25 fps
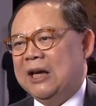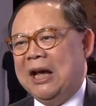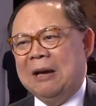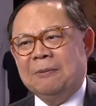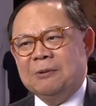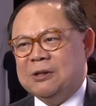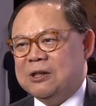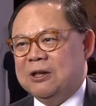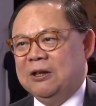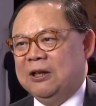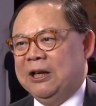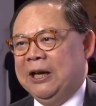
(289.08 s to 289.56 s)

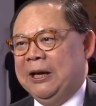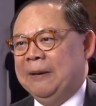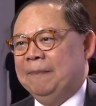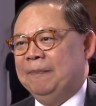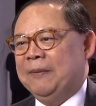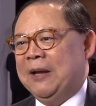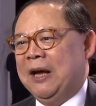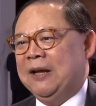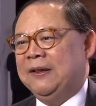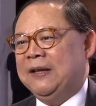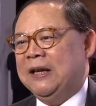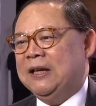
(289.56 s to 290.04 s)
Absolutely.
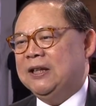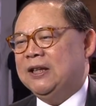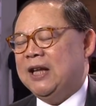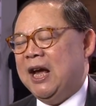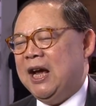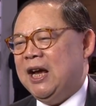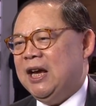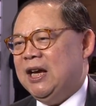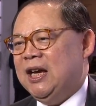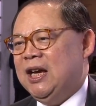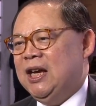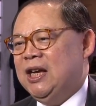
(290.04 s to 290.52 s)
I think
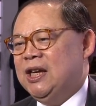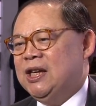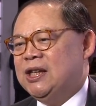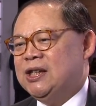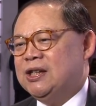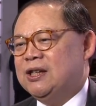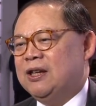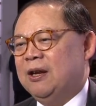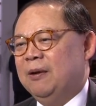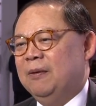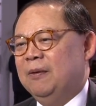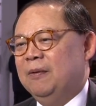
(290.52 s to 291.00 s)
that
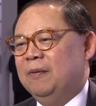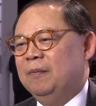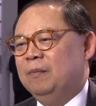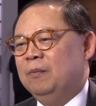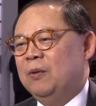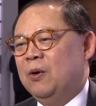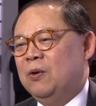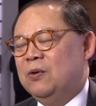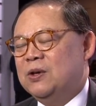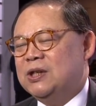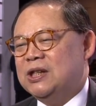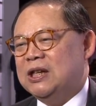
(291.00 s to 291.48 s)
is the
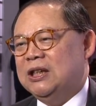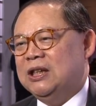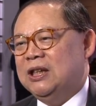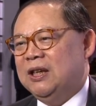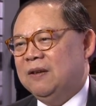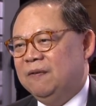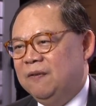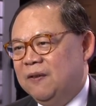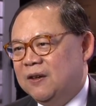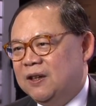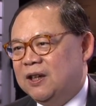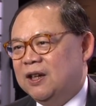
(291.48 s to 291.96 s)
most
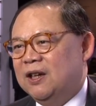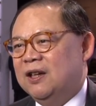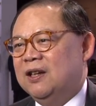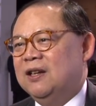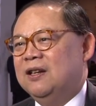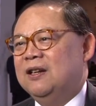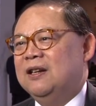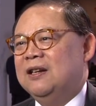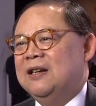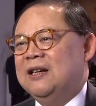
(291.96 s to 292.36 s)
significant